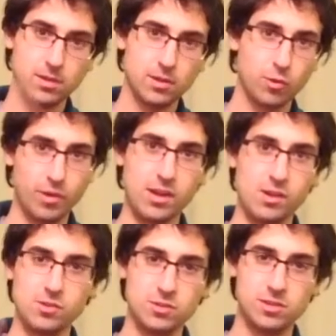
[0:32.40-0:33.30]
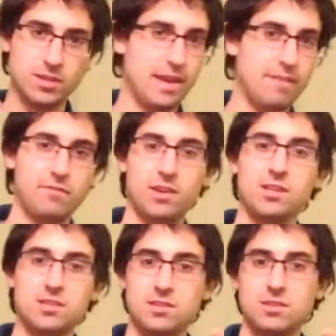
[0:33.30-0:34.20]
Guidos, cat
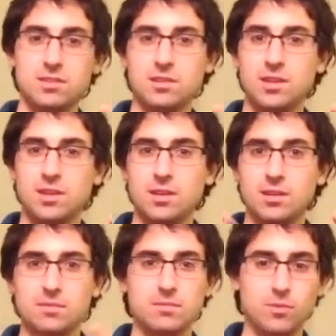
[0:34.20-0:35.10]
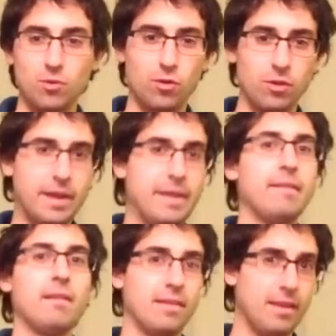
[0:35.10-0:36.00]
fights, or anything
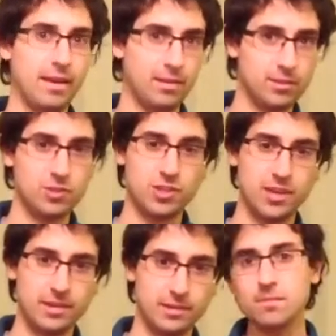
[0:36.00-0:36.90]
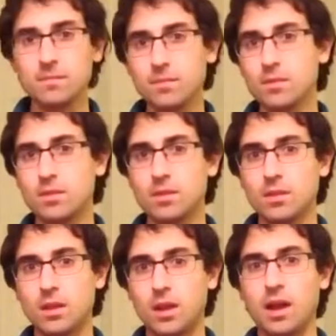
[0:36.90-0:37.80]
like that on this channel.
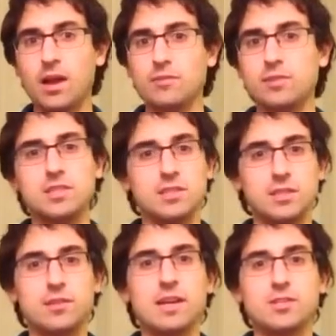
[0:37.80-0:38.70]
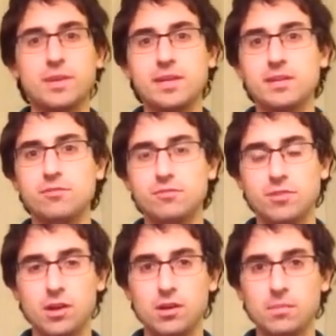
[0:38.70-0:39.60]
I recently graduated
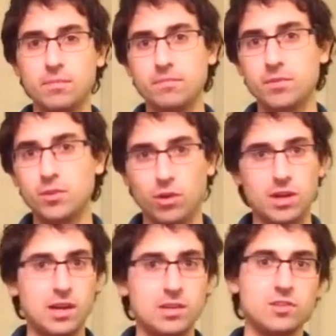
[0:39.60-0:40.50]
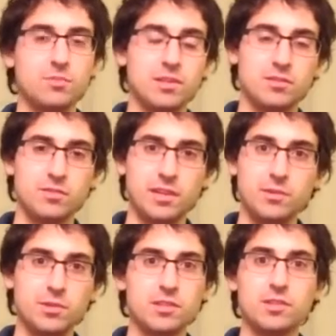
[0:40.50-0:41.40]
from York College of Pennsylvania
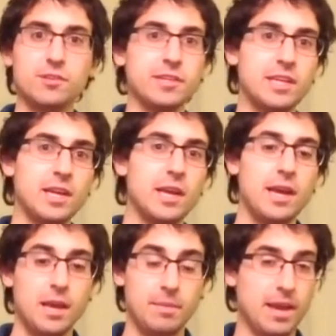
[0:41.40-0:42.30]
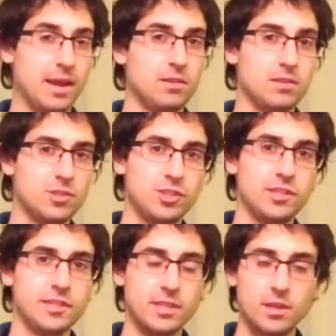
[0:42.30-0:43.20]
with a degree in mechanical
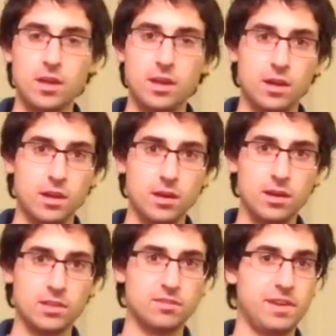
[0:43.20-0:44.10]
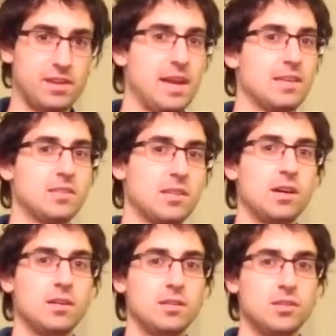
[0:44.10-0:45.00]
engineering. Uh, it's a fantastic
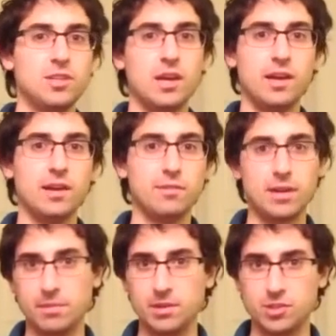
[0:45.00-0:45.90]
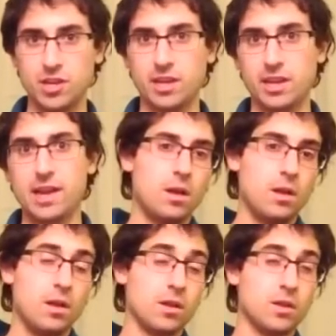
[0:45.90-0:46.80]
college. I recommend checking it out.
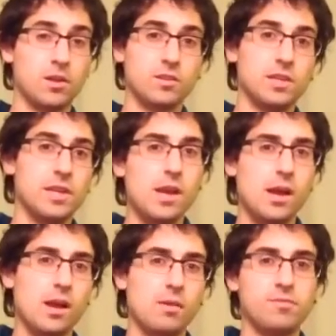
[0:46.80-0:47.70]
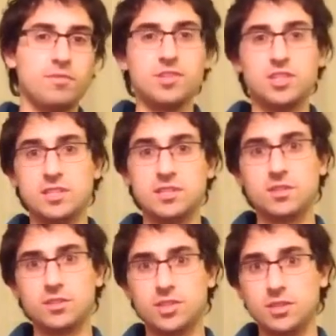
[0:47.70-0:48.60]
Currently, uh, I'm finishing an
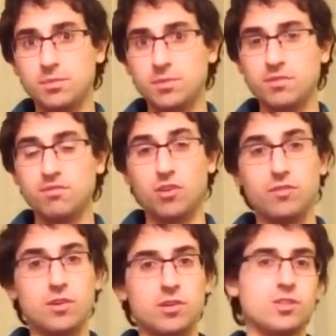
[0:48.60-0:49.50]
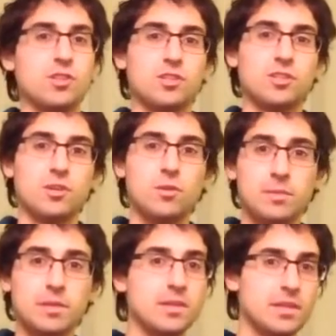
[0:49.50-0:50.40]
internship with Volvo Construction
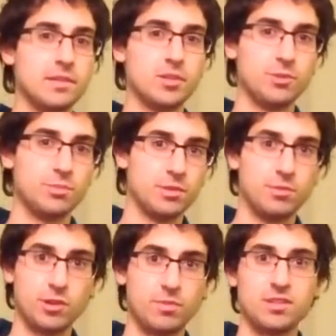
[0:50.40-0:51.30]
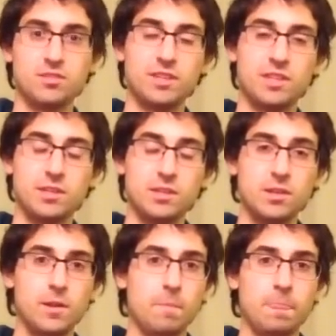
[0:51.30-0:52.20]
Equipment here in Shippensburg, Pennsylvania,
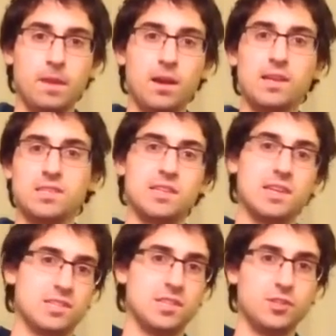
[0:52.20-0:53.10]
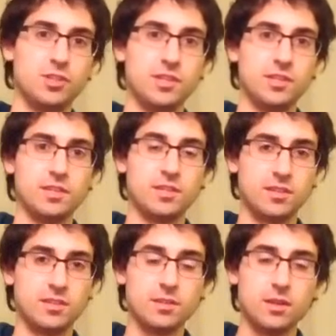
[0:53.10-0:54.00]
uh, as a test engineer
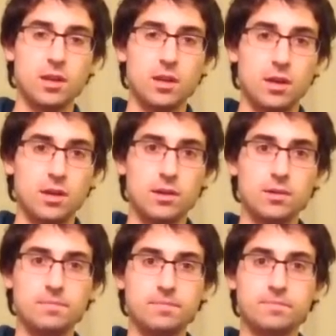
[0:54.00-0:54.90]
intern. Um,